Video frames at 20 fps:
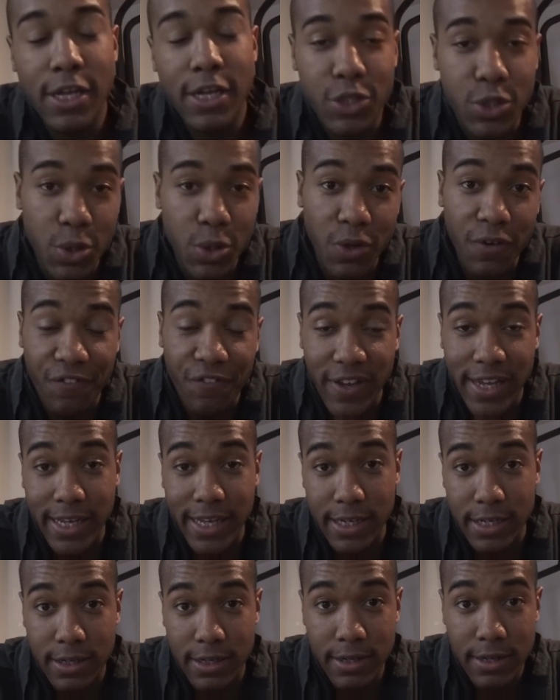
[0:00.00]
Do you
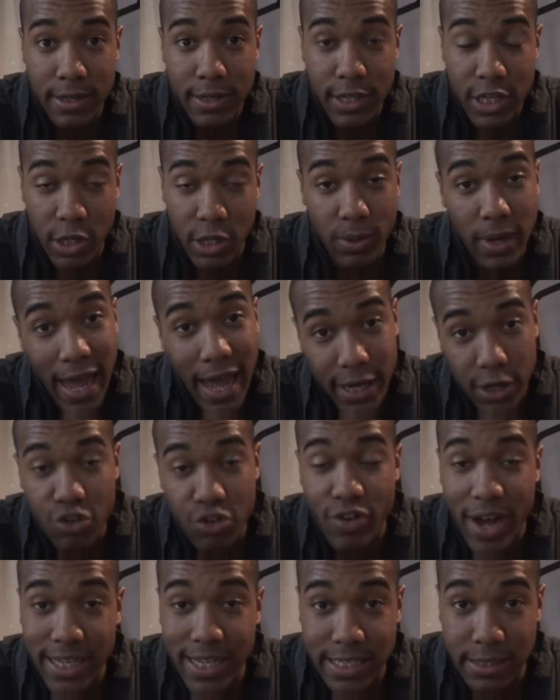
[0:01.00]
think she would like your
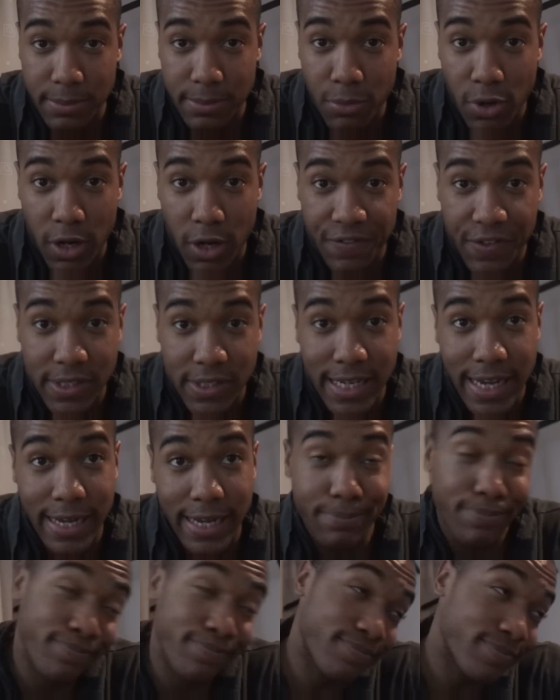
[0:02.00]
triceps more if you
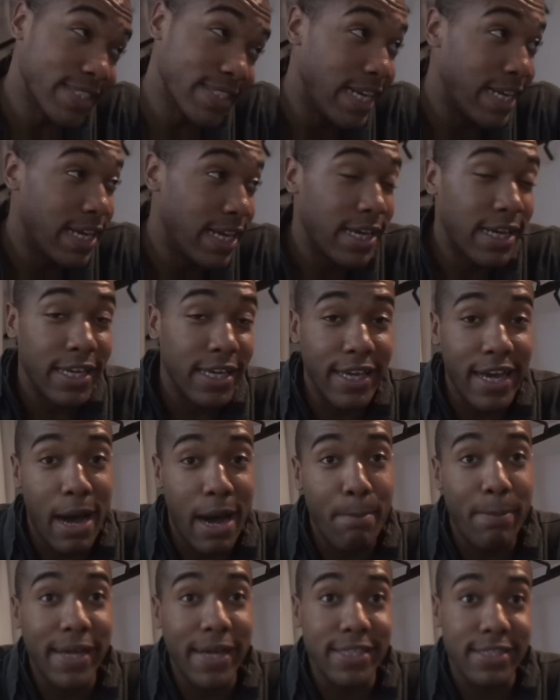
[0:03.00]
say, yeah, I
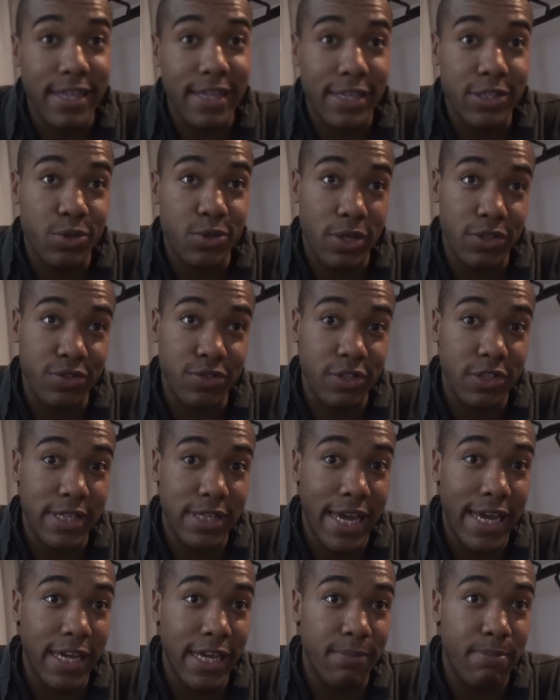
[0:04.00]
bench like
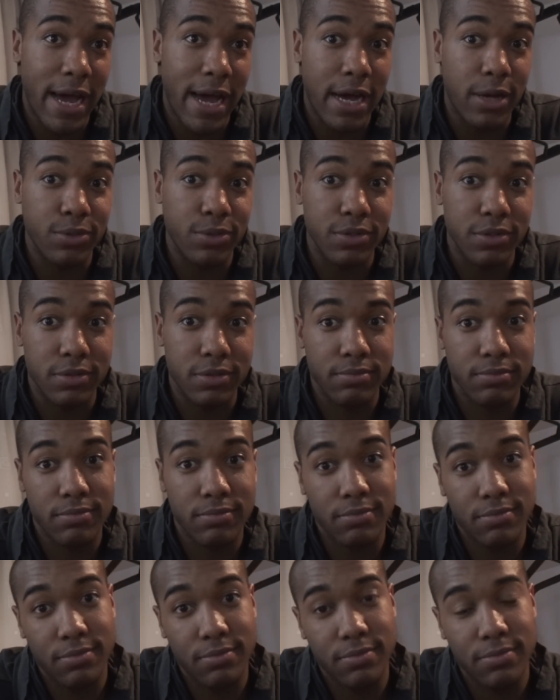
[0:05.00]
280 pounds.
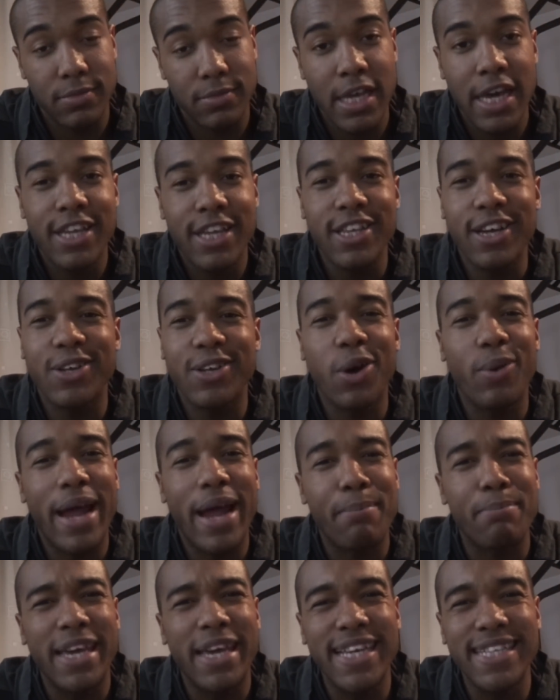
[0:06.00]
She don't know what
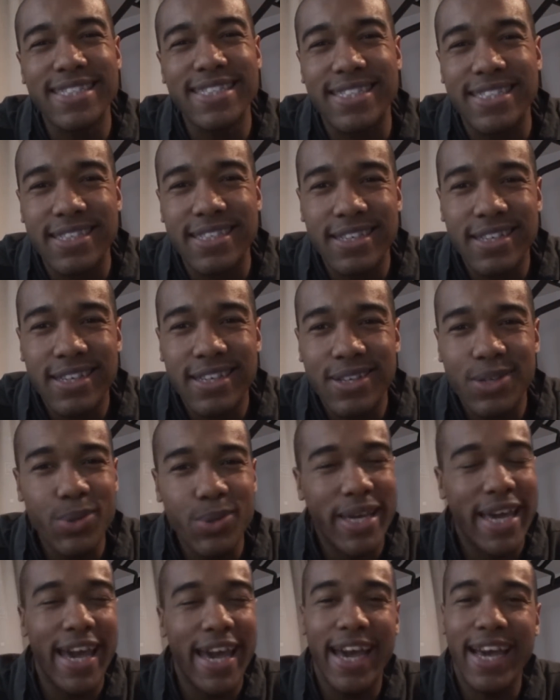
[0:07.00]
that means. Who
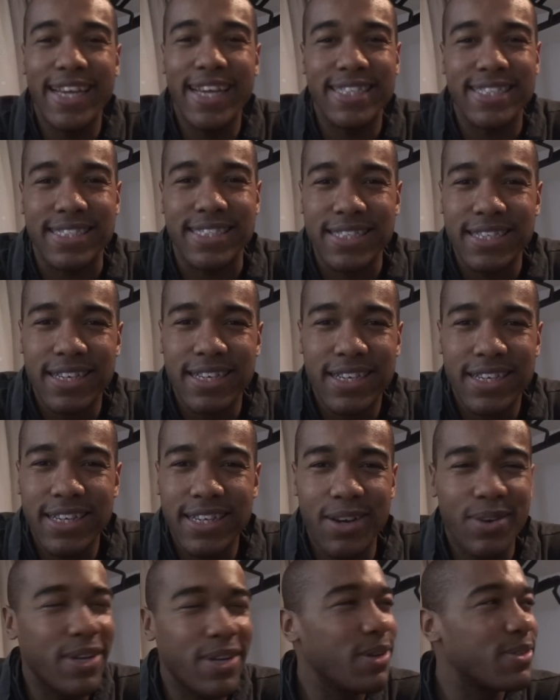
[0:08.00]
cares?
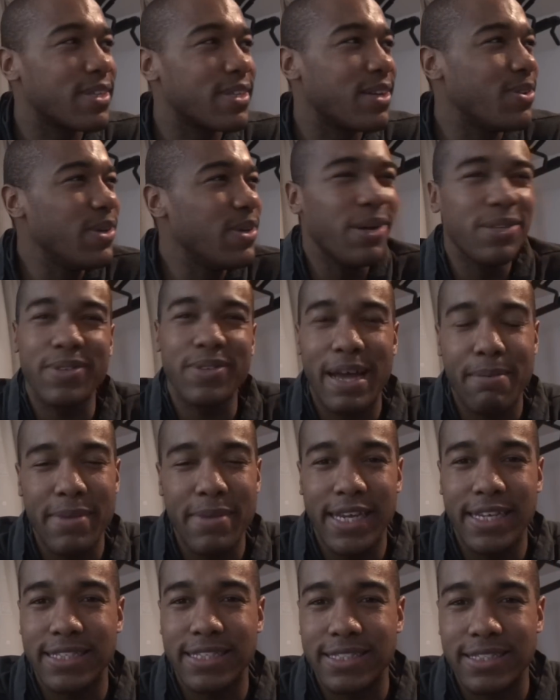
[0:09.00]
No one knows. Who knows what that
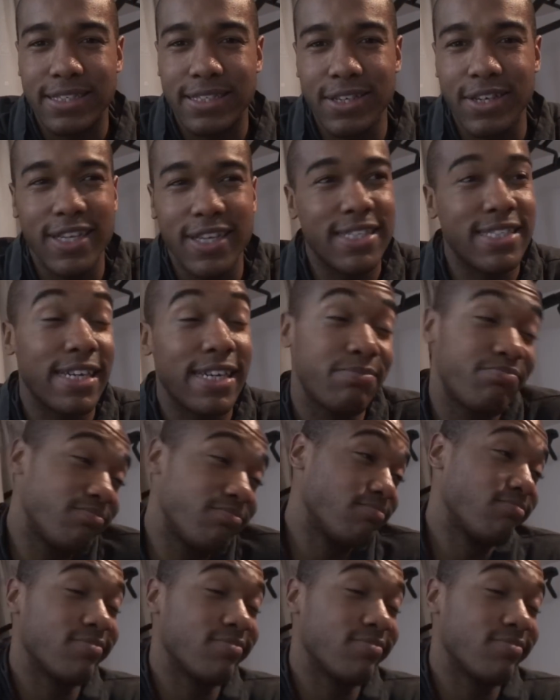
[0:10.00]
means? You could have said,